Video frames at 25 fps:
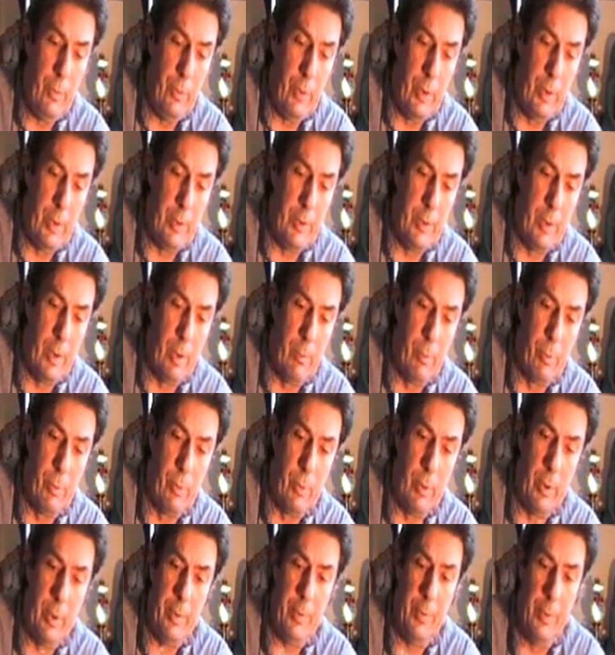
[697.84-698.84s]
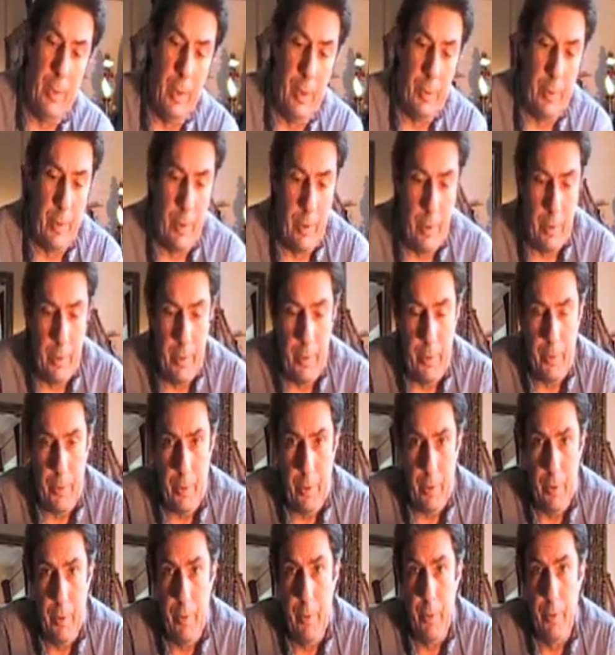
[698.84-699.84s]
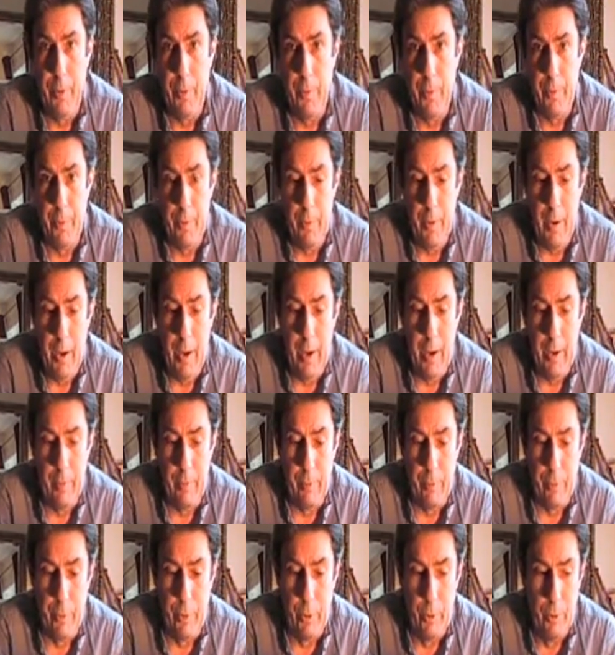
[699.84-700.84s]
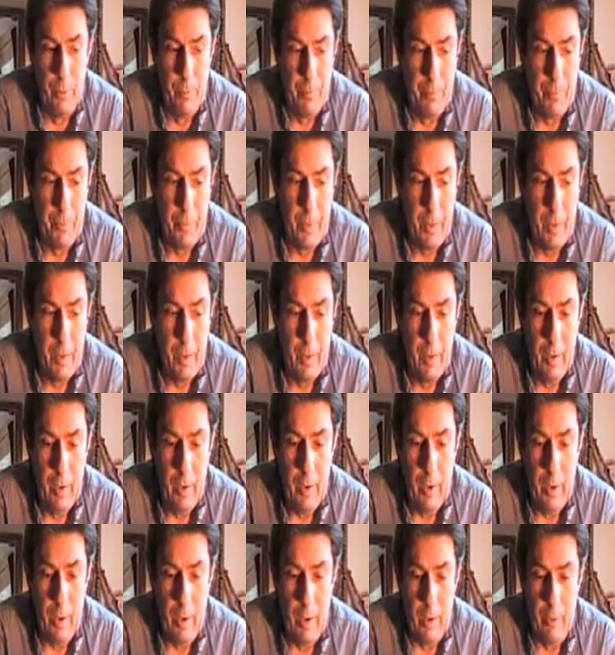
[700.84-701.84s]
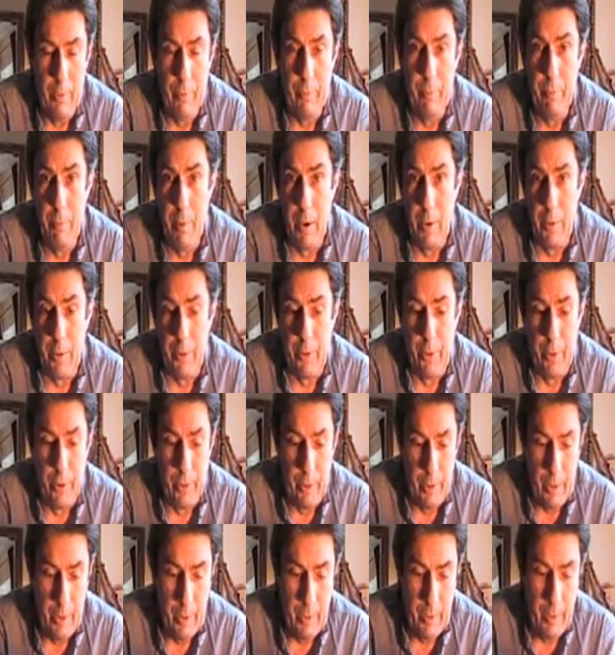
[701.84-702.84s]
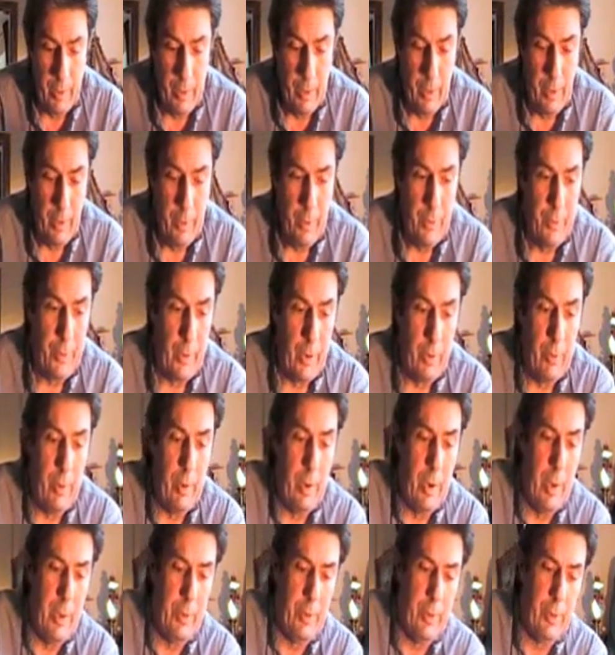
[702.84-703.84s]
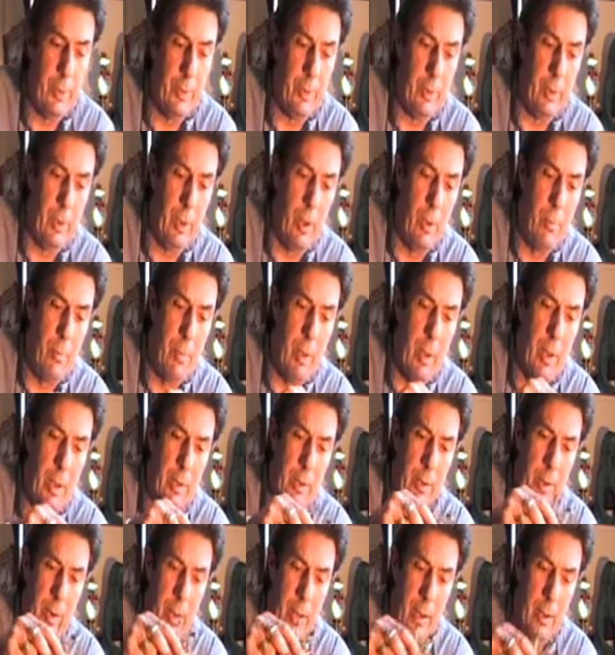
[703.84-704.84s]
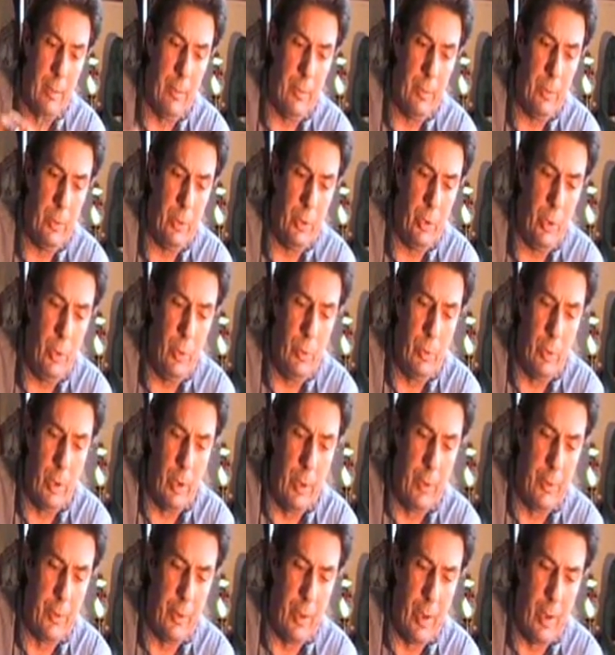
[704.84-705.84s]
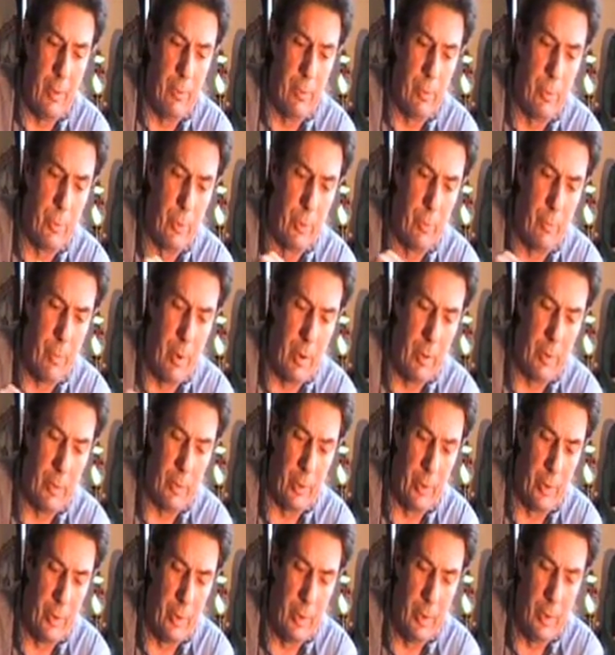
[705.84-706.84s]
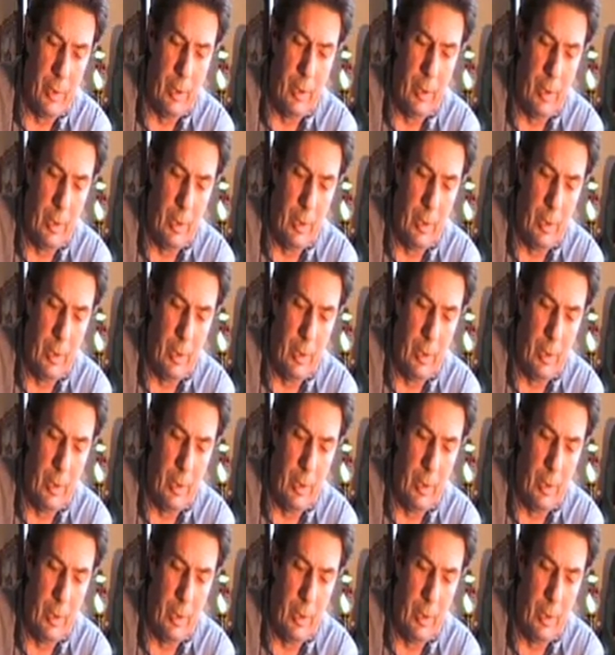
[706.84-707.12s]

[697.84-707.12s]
for example, there's a nice handful of monkshood. So let's go mad and have 2 nice handfuls of monkshood.